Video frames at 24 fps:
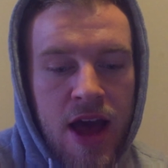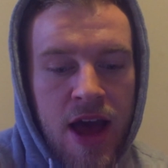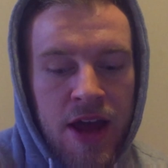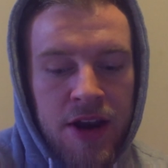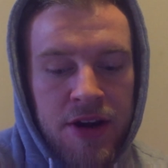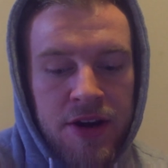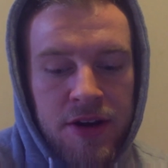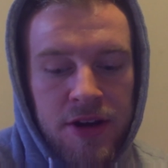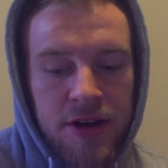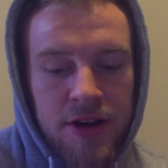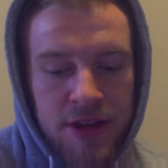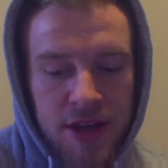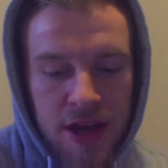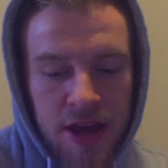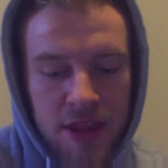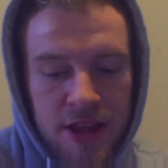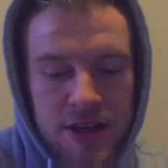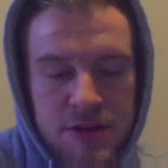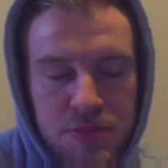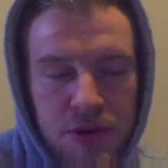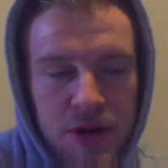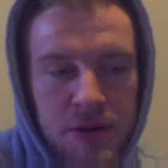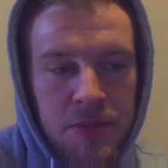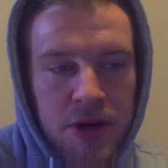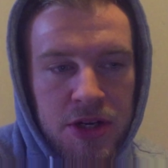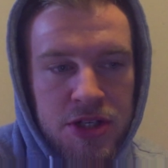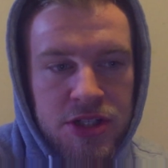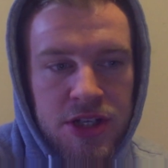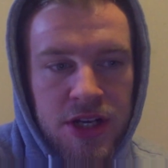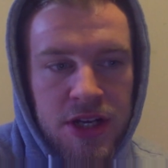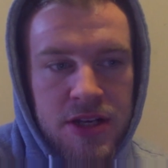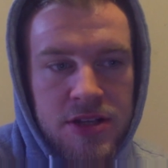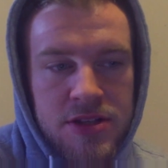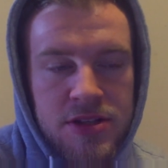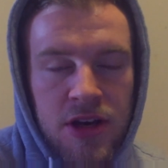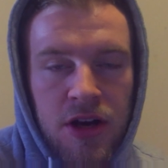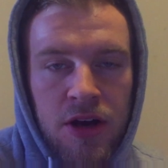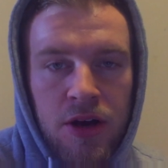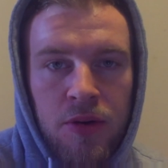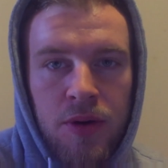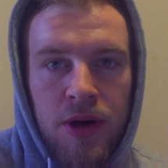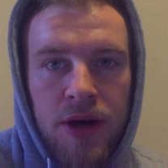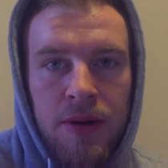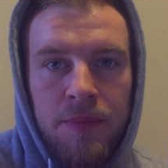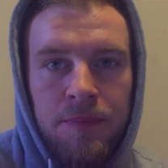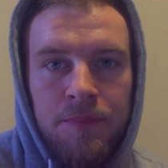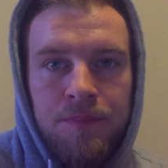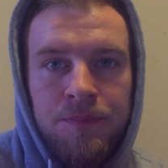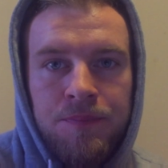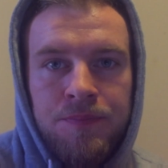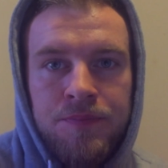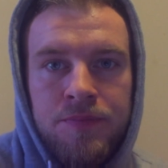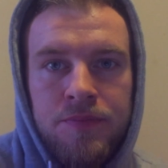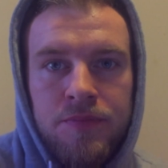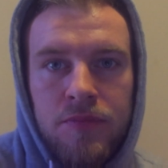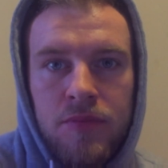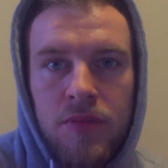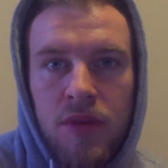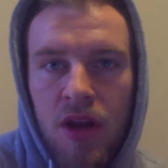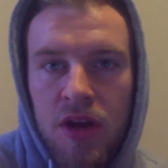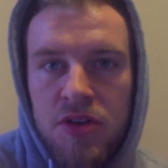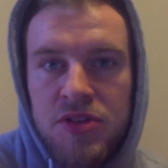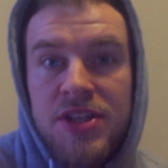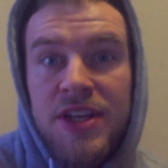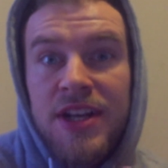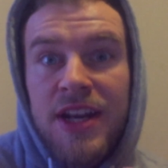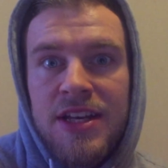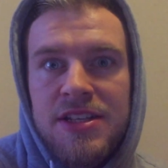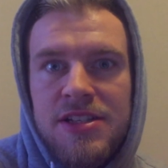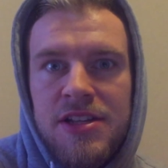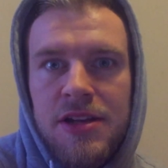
And yeah, that's pretty much it. So I'll see you